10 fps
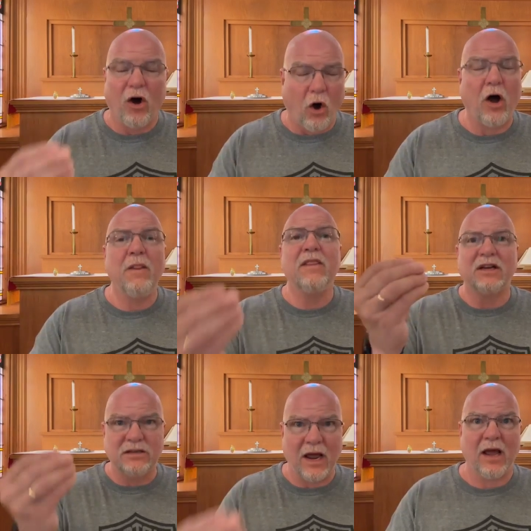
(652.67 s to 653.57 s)
on
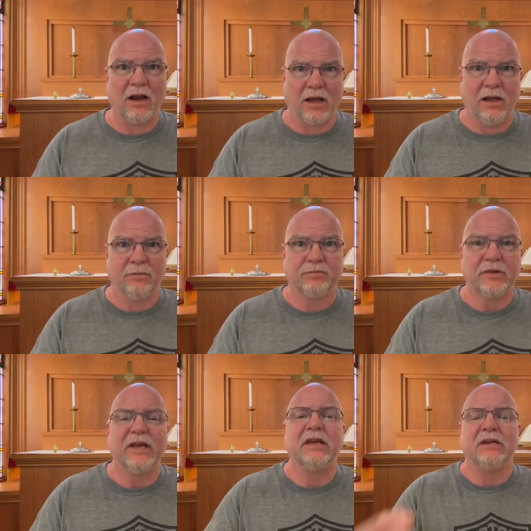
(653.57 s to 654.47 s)
the daily
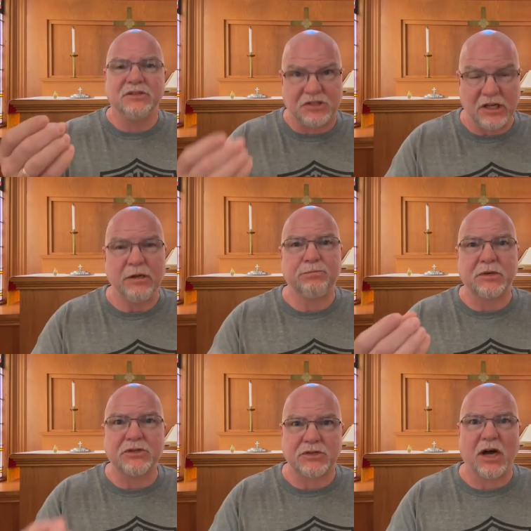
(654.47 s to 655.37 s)
in
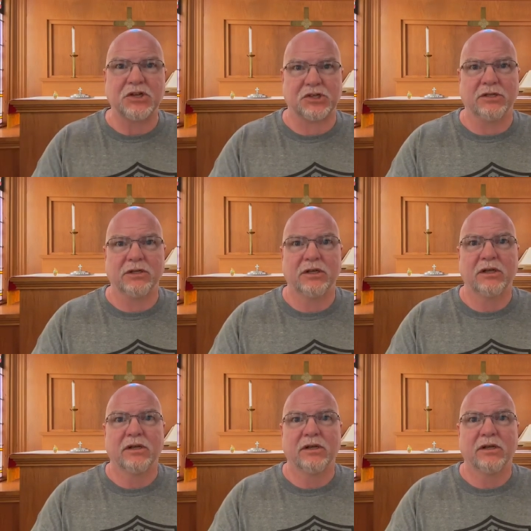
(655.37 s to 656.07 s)
deep discussion,